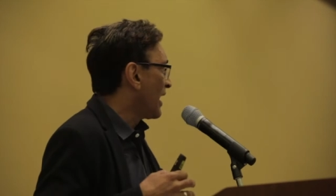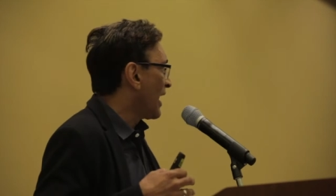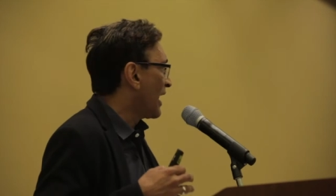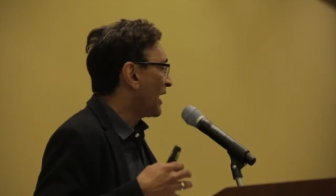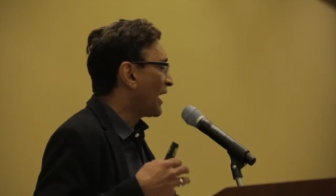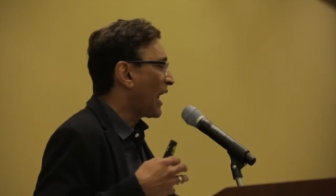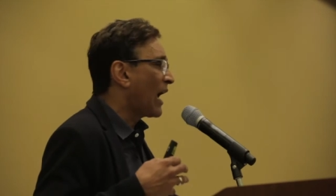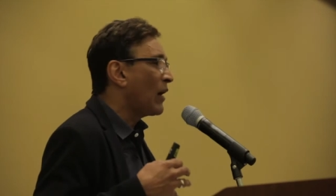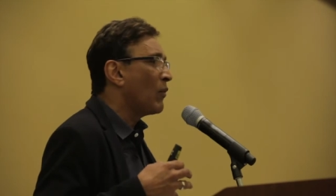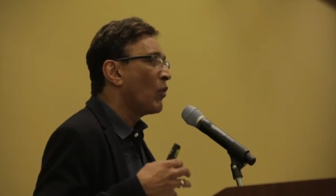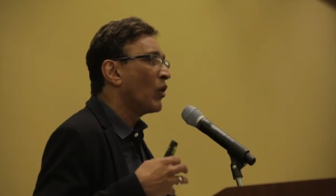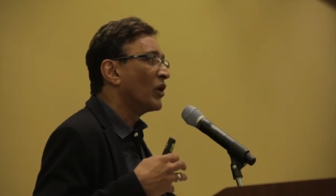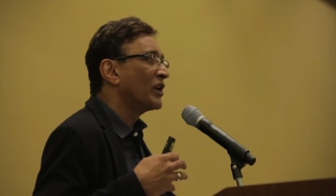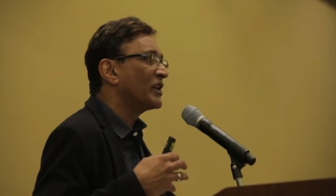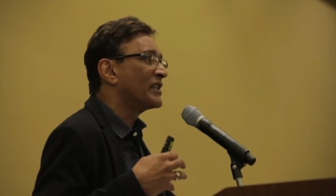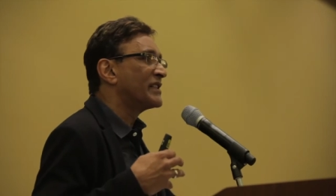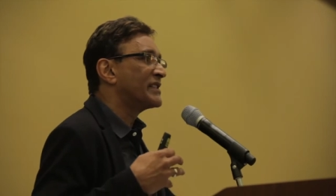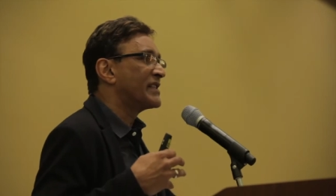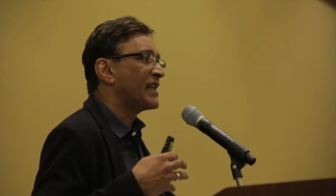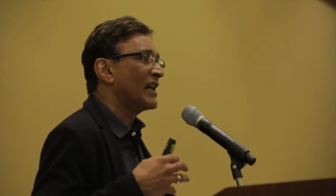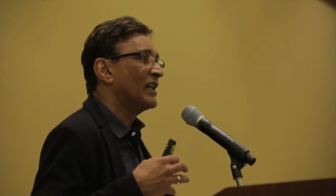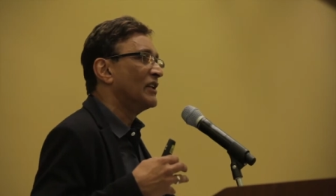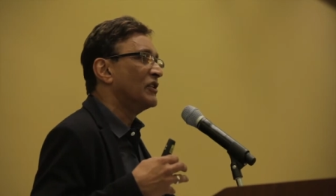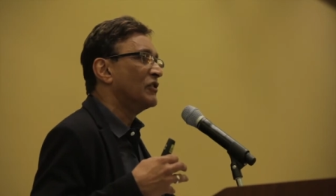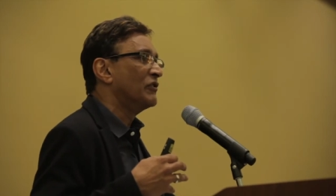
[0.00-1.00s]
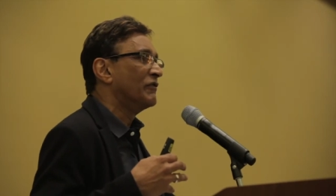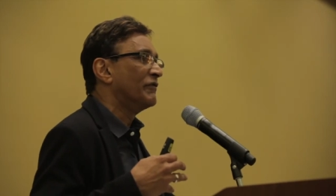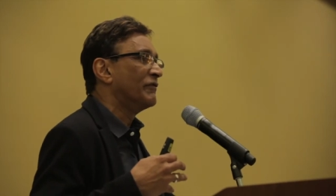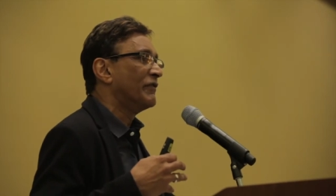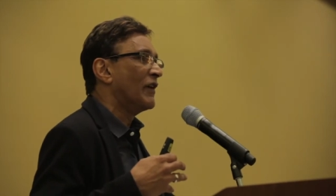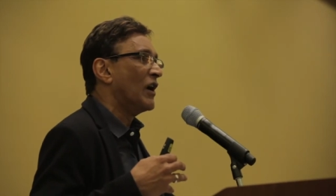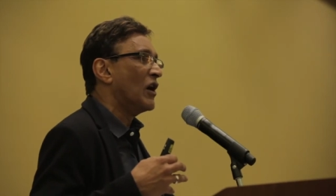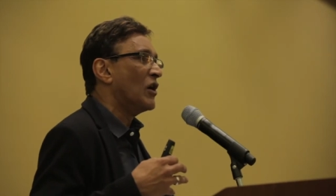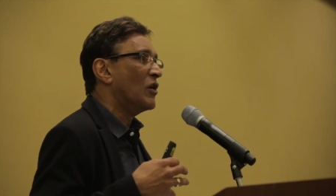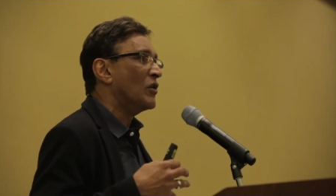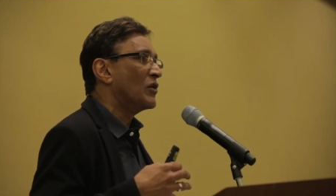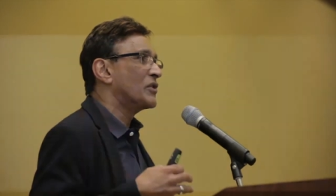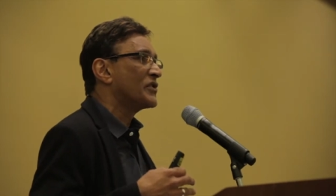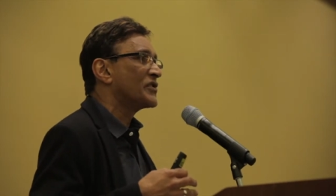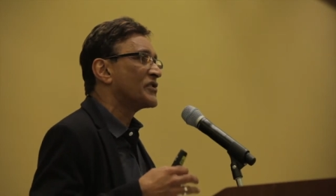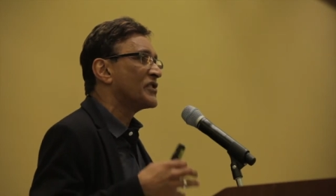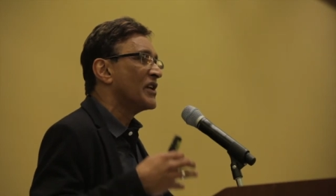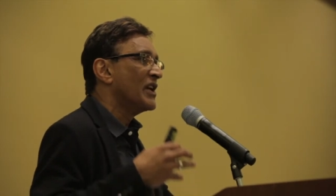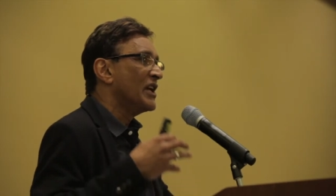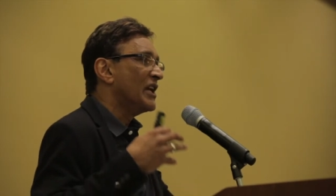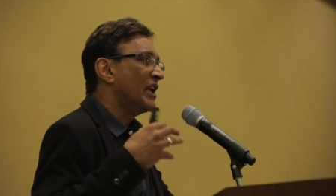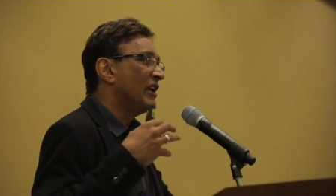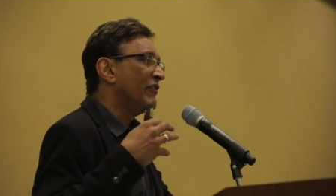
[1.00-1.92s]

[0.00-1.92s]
And I want to tell you folks,